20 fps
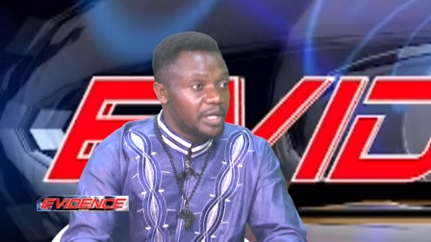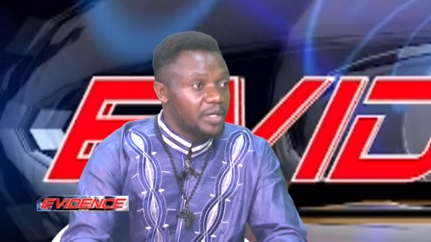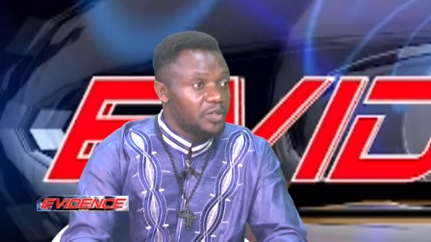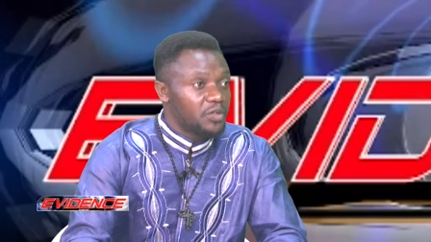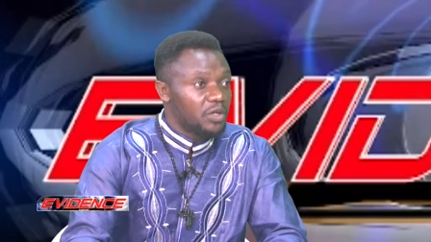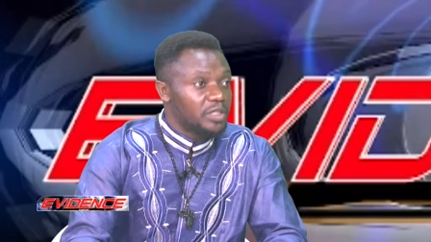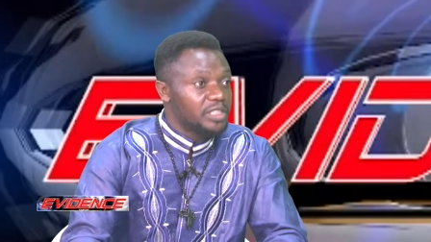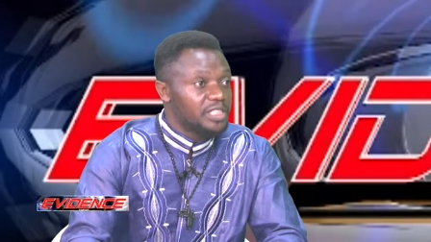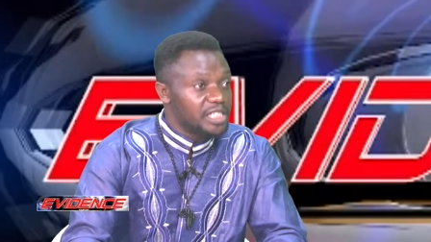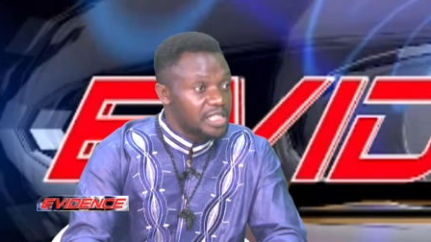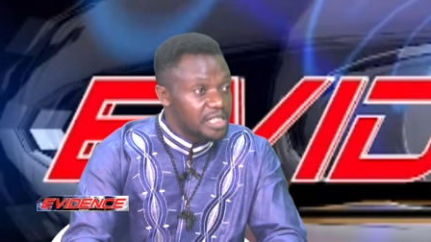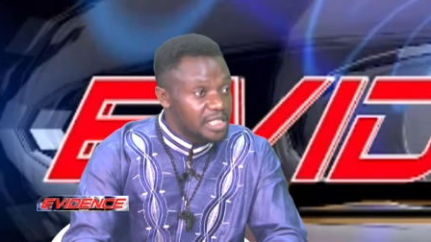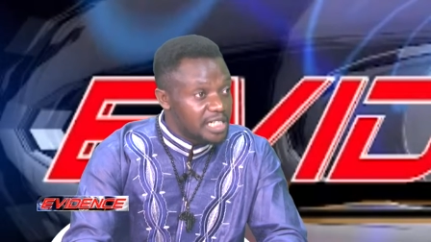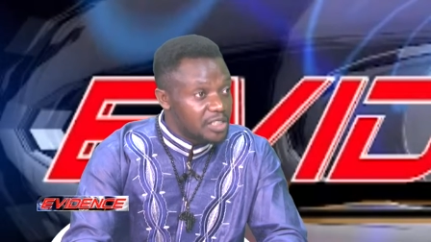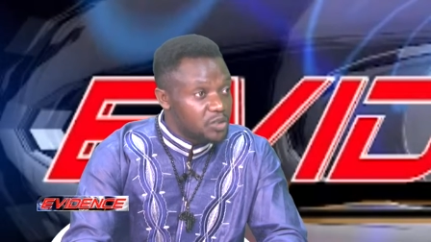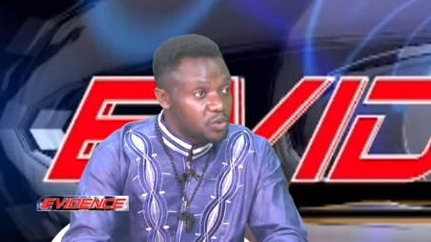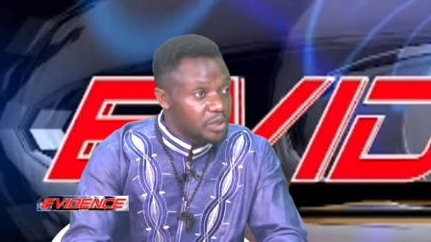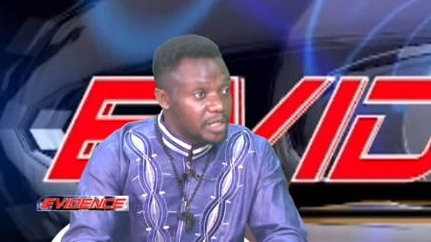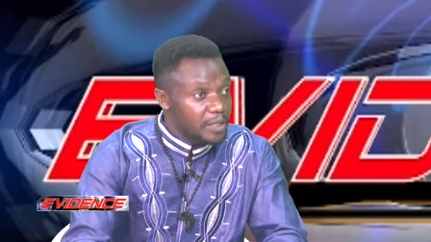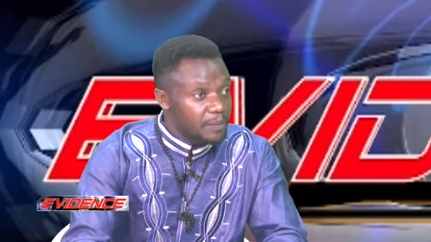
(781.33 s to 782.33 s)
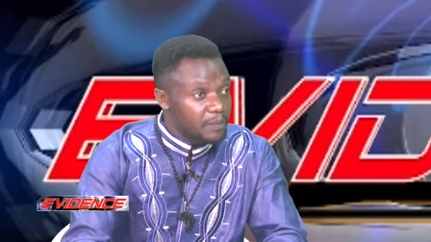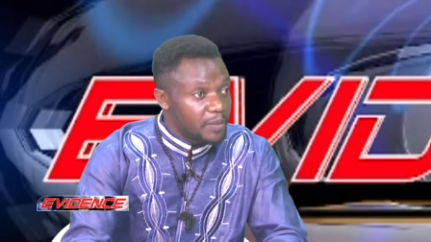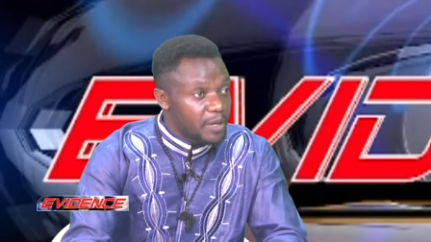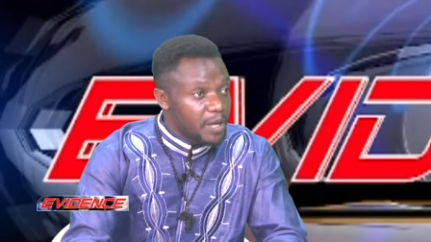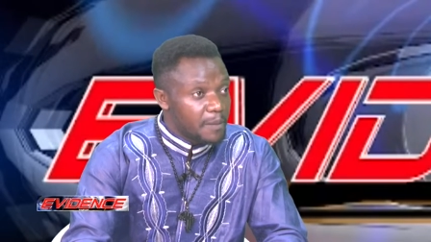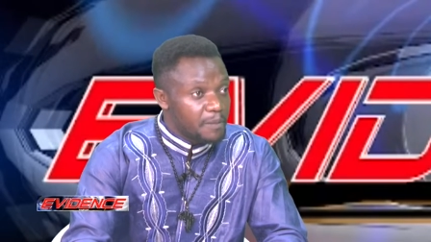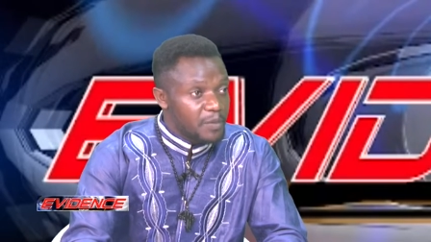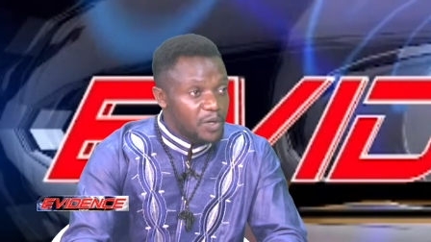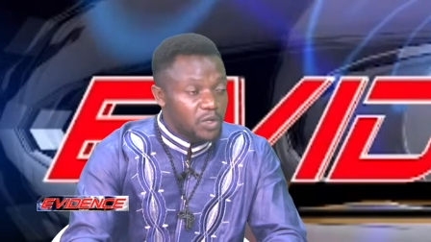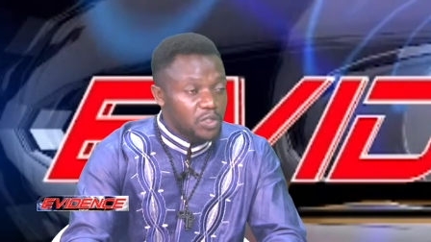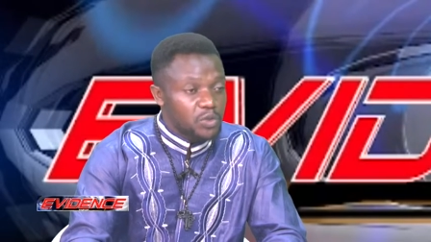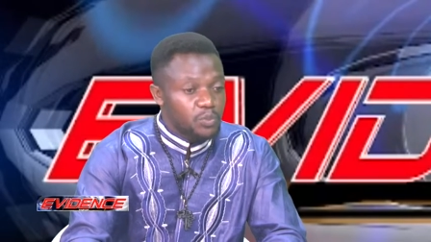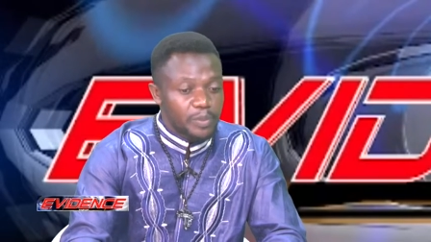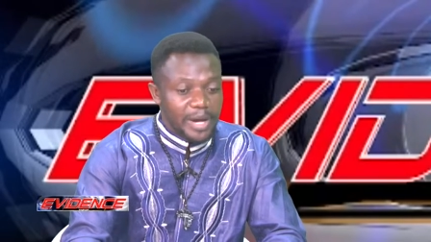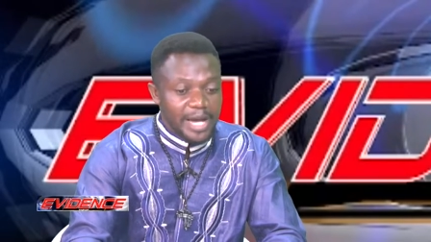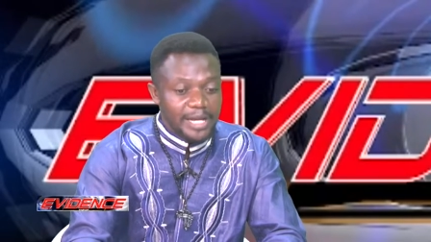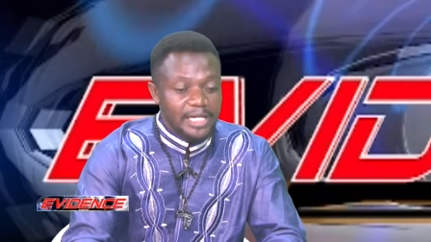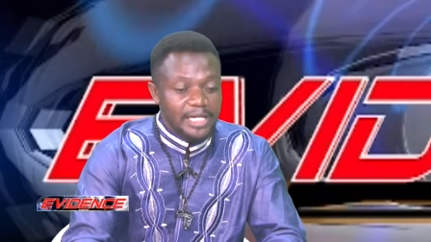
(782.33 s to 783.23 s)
Don't dictate to them, because by the